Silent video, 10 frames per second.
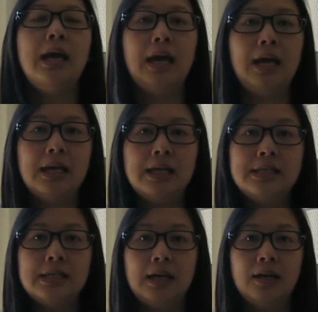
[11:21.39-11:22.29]

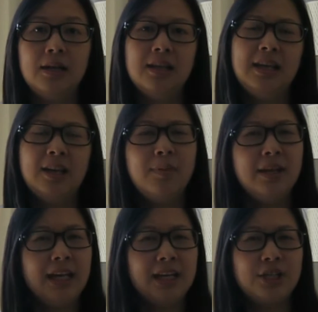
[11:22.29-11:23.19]
and a little
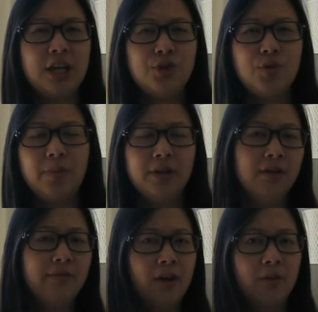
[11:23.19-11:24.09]
bit the exchange rate, but
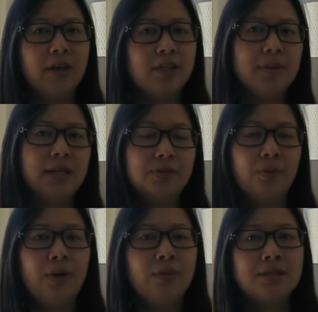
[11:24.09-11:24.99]
not very much, because
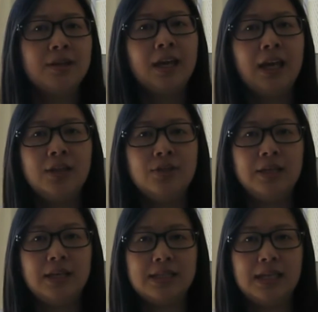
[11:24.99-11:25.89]
when I was looking into
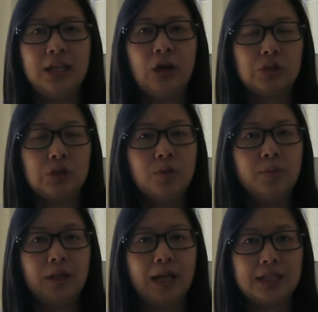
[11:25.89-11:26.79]
this in
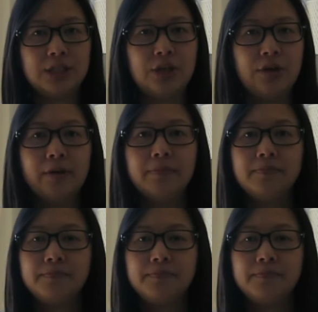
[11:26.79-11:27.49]
October last year,